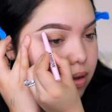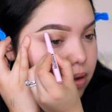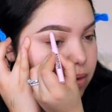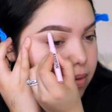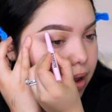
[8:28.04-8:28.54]

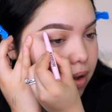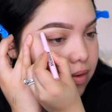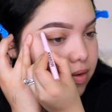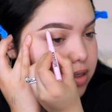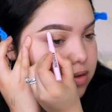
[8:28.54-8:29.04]
Oh
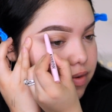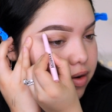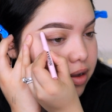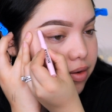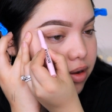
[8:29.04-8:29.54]
wow, it's
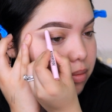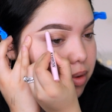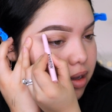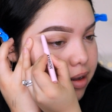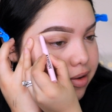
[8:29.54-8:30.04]
very
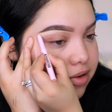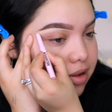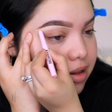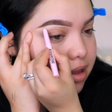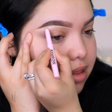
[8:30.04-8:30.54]
creamy. I actually
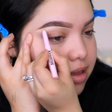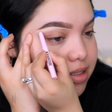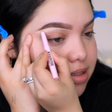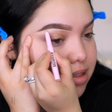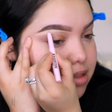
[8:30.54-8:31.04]
like
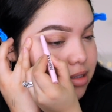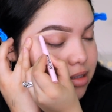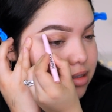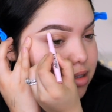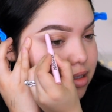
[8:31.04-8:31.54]
this
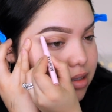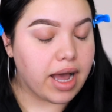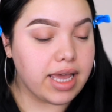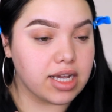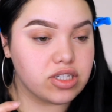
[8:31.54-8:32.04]
consistency.
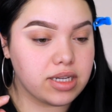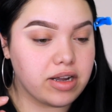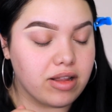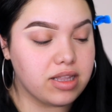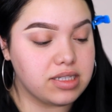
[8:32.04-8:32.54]
I actually
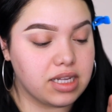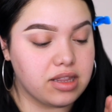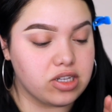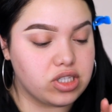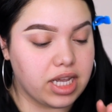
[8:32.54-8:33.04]
got this in
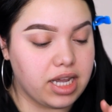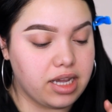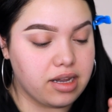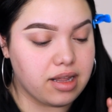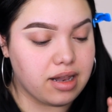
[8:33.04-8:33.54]
the
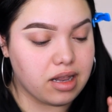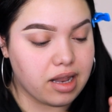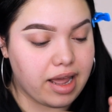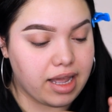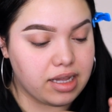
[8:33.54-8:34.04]
shade
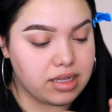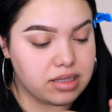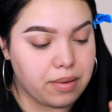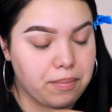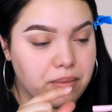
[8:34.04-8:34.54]

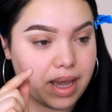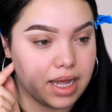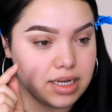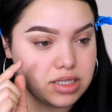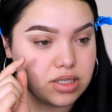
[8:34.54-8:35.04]
Light
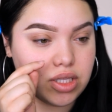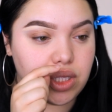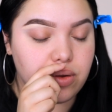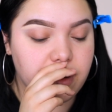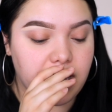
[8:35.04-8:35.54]
Matte.
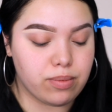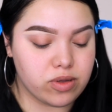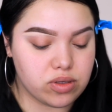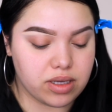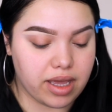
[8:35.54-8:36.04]
You're
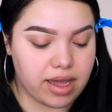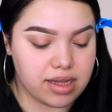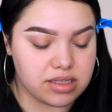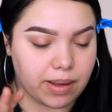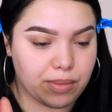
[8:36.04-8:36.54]
able to
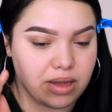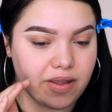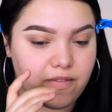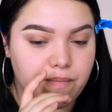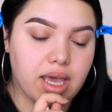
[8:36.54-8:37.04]
get, I
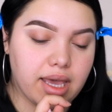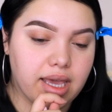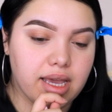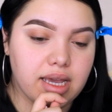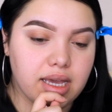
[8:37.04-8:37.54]
believe,
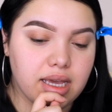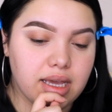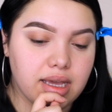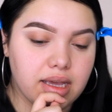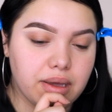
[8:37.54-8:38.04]

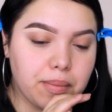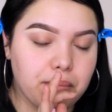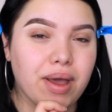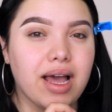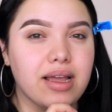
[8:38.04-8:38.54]
a
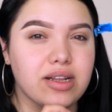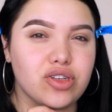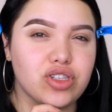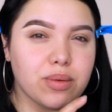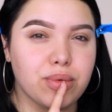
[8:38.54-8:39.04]
matte and
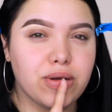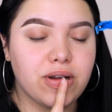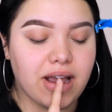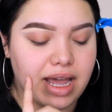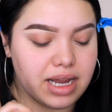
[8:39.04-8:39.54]

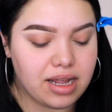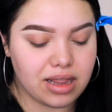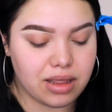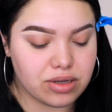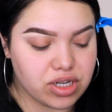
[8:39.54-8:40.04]
shimmer. I didn't
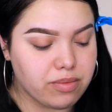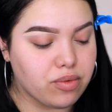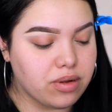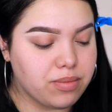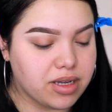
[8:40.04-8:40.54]
get the shimmer
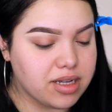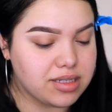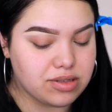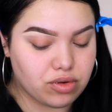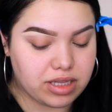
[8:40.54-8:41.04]
one
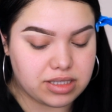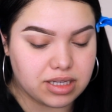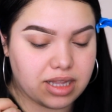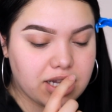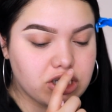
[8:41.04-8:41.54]
because
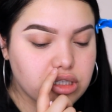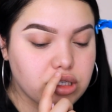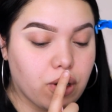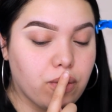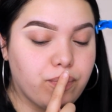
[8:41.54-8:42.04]
realistically I just
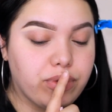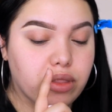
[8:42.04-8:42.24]
don't